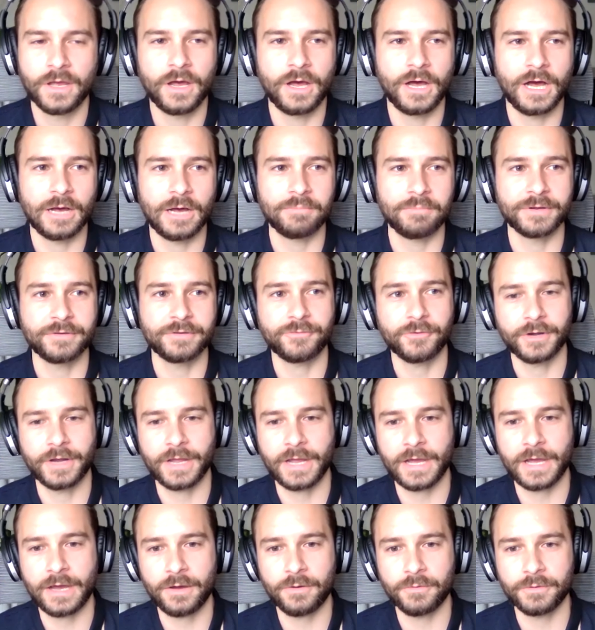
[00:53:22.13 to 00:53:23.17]
But for
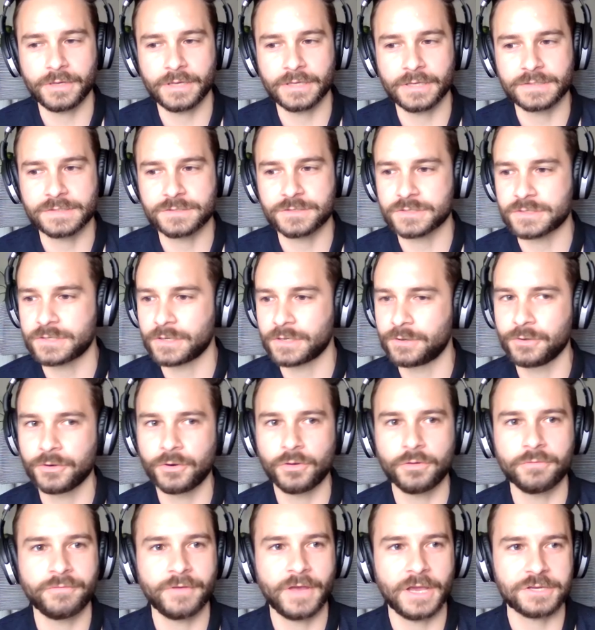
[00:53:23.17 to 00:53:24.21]
now, it's just a good
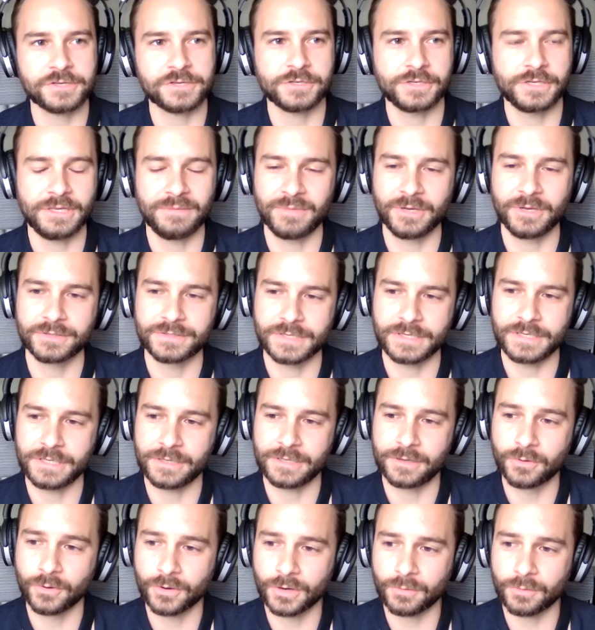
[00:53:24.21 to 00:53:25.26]
old fashioned email to
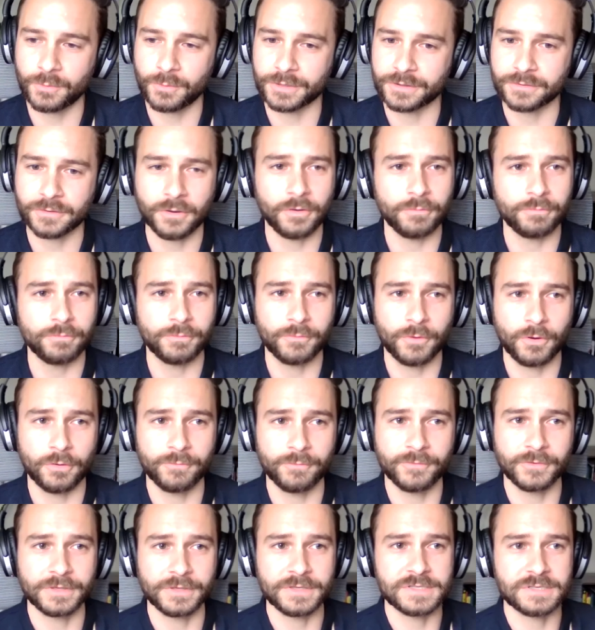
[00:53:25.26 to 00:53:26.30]
Igor with
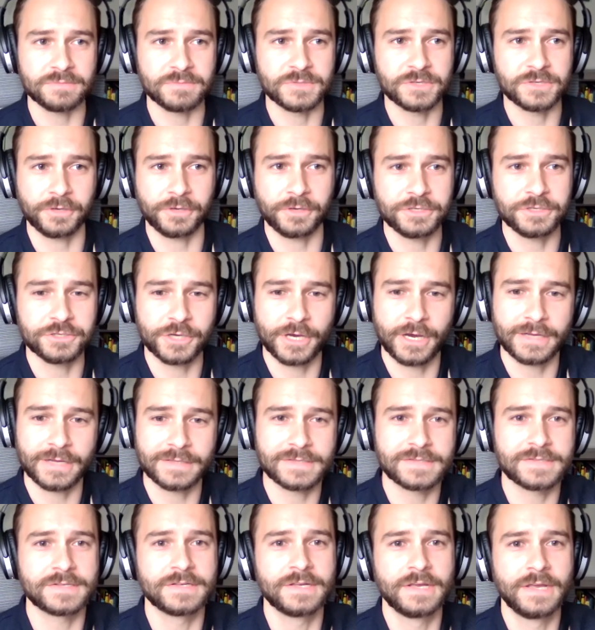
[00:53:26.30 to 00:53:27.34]
hopefully some
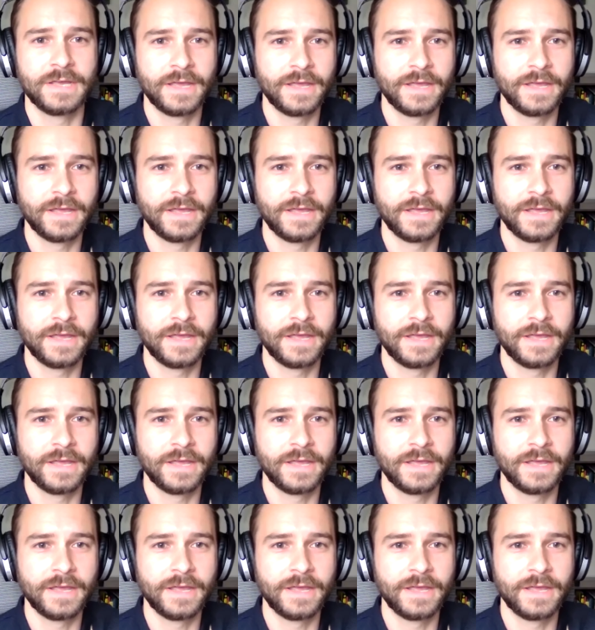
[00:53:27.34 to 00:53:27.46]
screenshots.